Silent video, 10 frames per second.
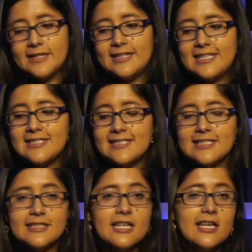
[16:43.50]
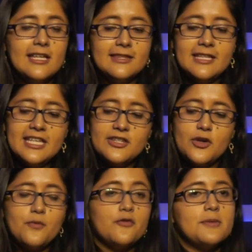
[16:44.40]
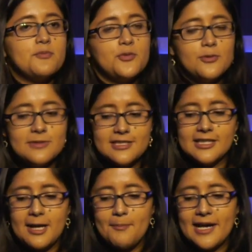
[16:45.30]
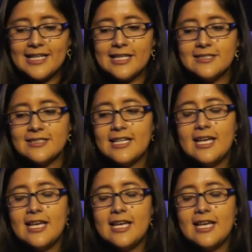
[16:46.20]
this need of republishing a package,